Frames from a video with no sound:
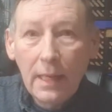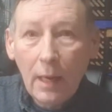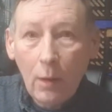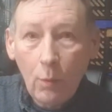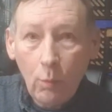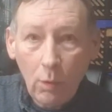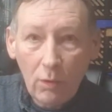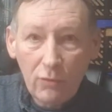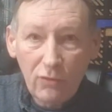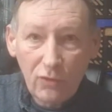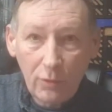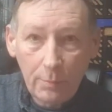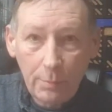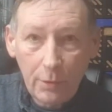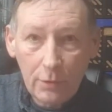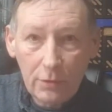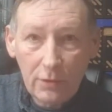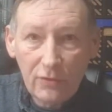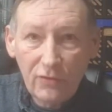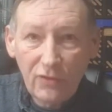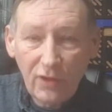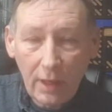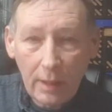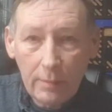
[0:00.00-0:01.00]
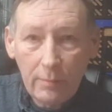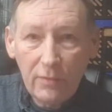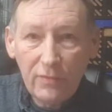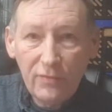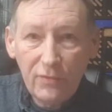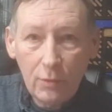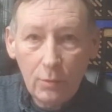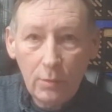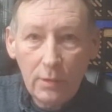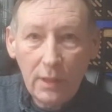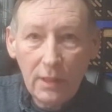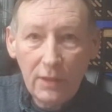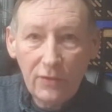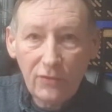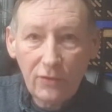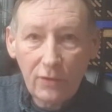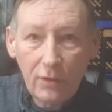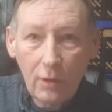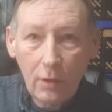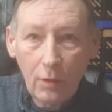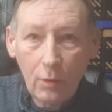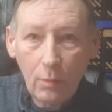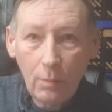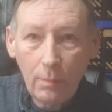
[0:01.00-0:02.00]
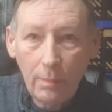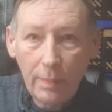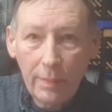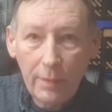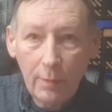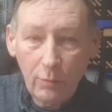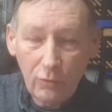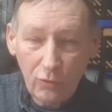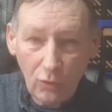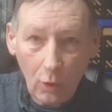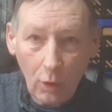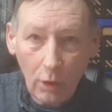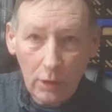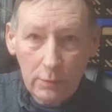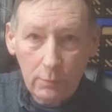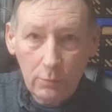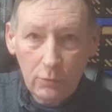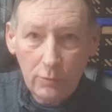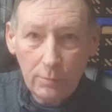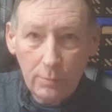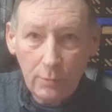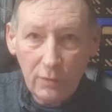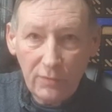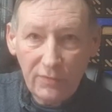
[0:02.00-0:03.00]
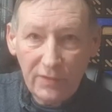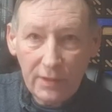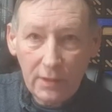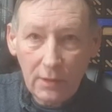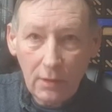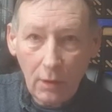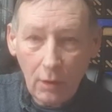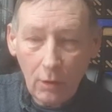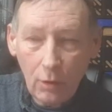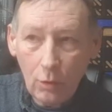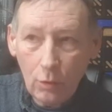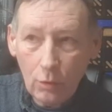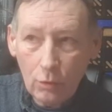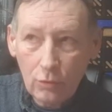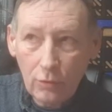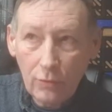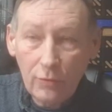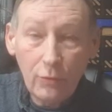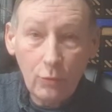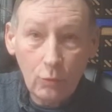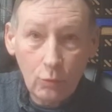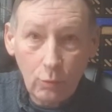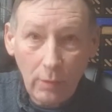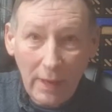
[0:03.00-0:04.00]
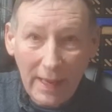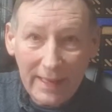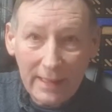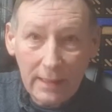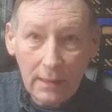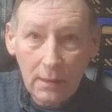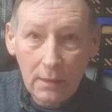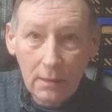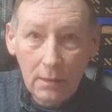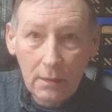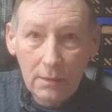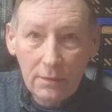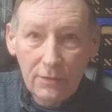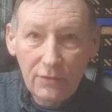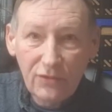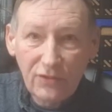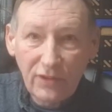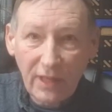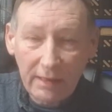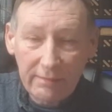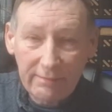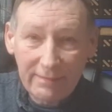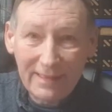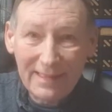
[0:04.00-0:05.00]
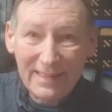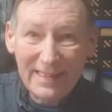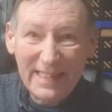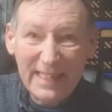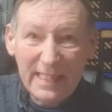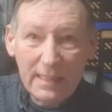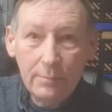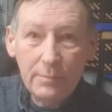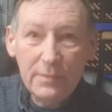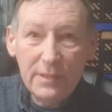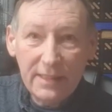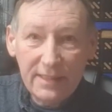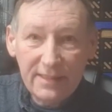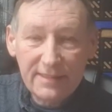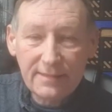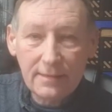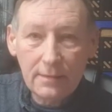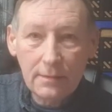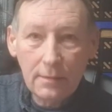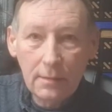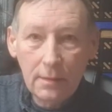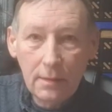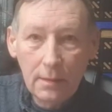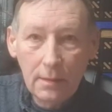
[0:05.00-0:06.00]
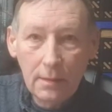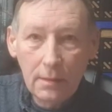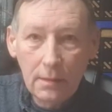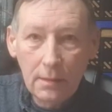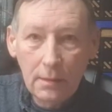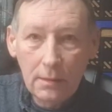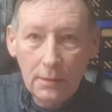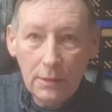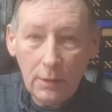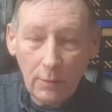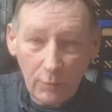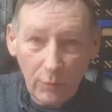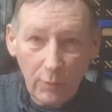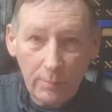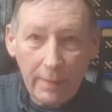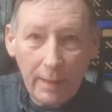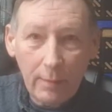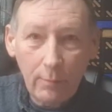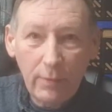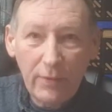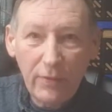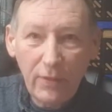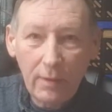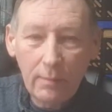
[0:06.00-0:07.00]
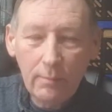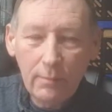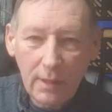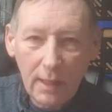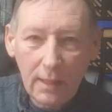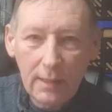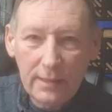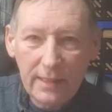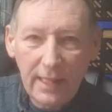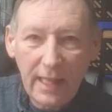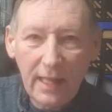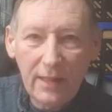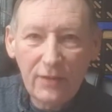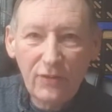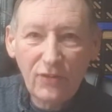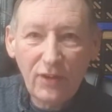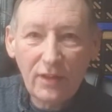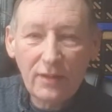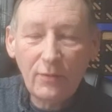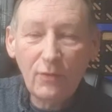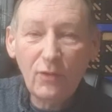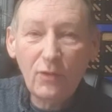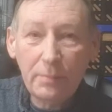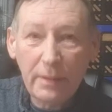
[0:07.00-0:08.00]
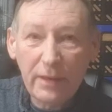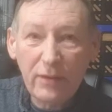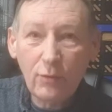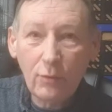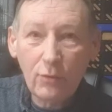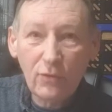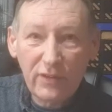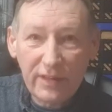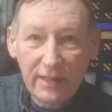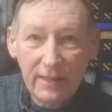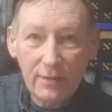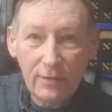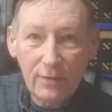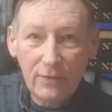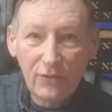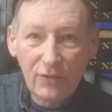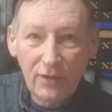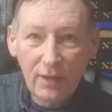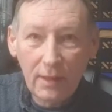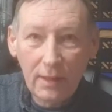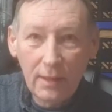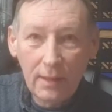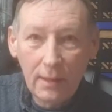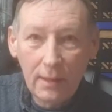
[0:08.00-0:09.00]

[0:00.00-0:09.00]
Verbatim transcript: Now, once upon a time, a few years ago, there was a Hollywood movie called The Grey, starring Liam Neeson, you know, the man with a, a large set of special skills.